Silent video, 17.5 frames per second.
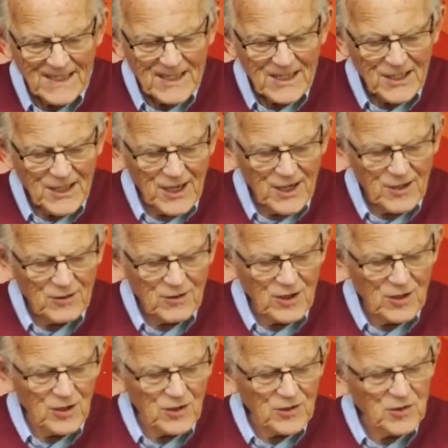Now,
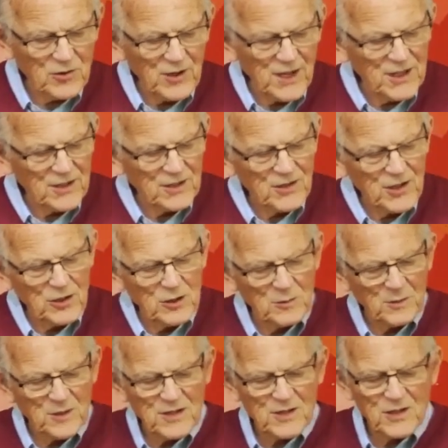God created
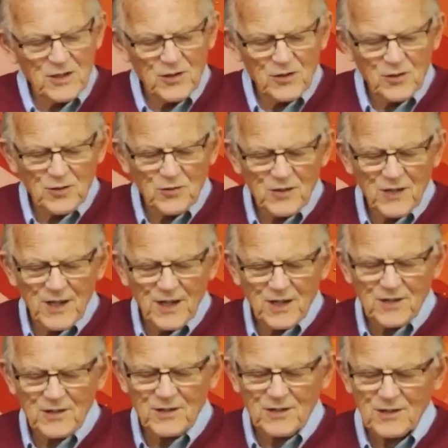humans in two
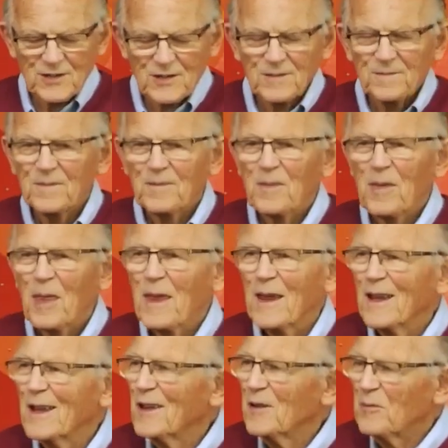sexes,
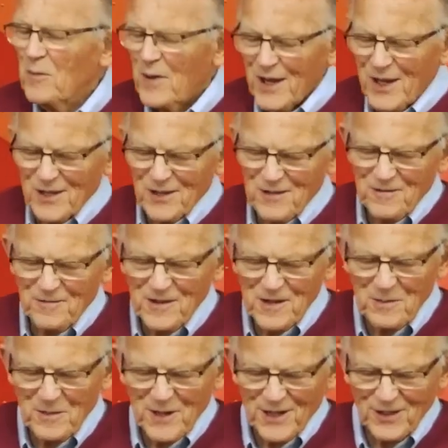male and
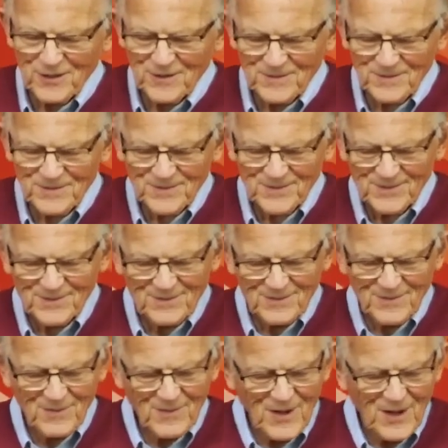female,
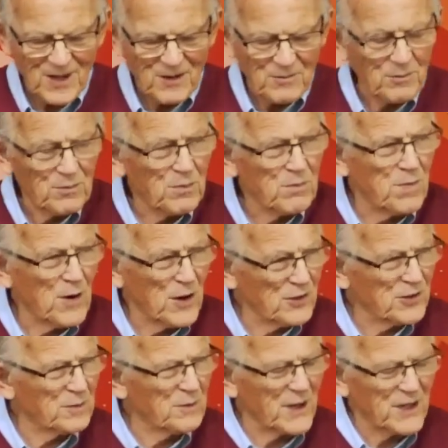
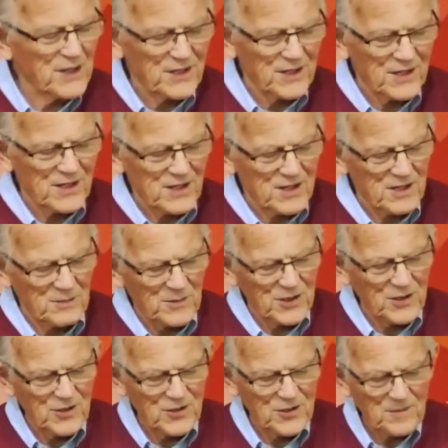both made in his
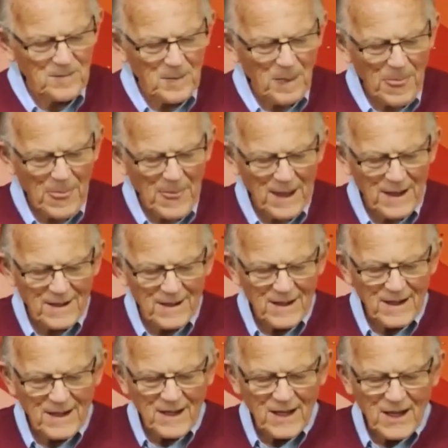image.
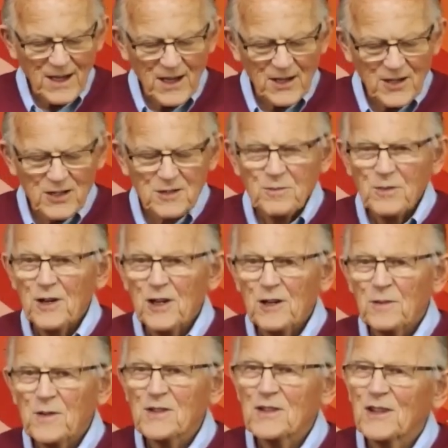And his
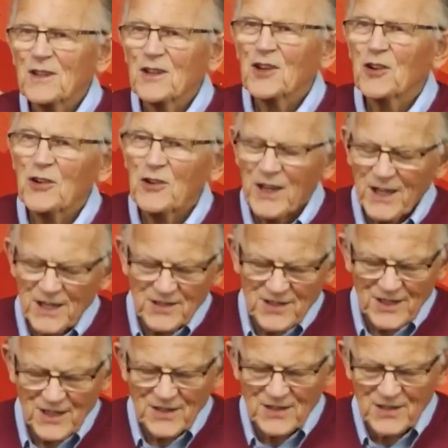purpose in
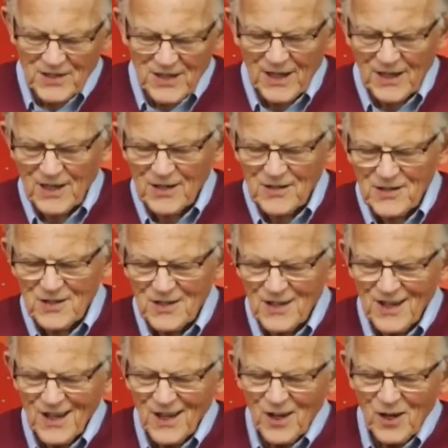creating sex
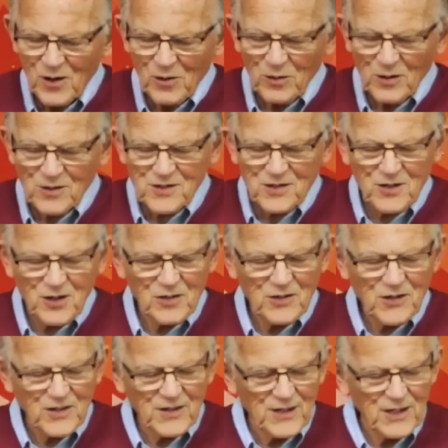was so
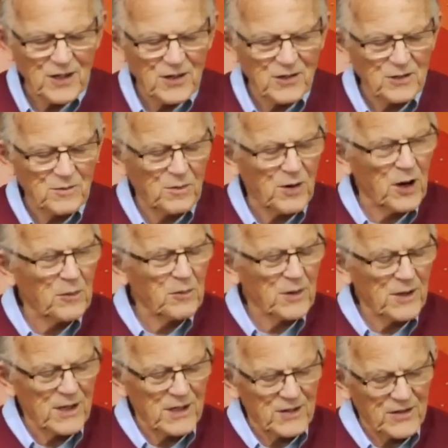that they could
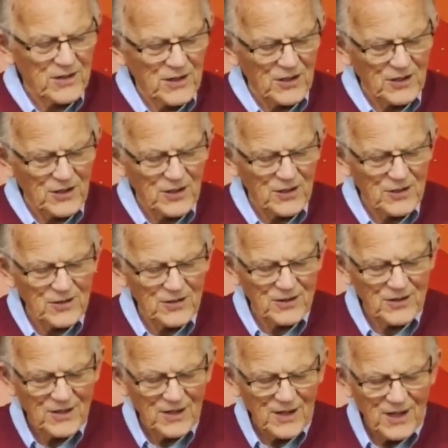populate the earth
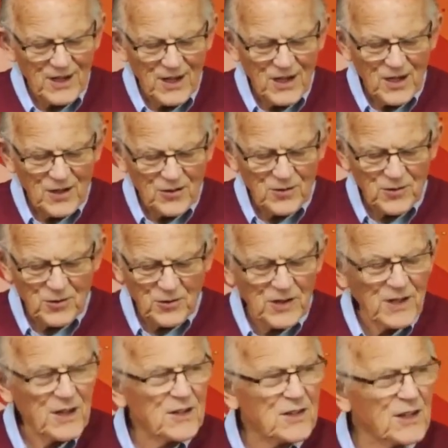through
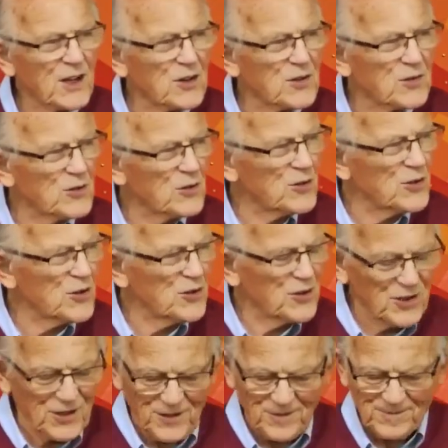their sexual
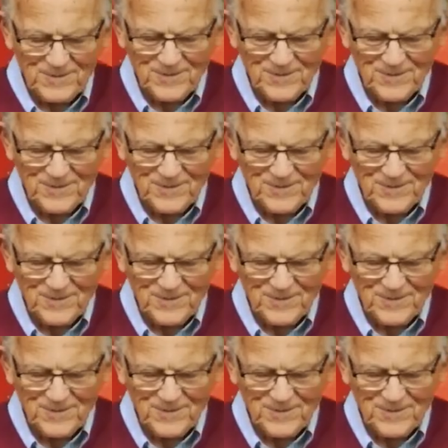union.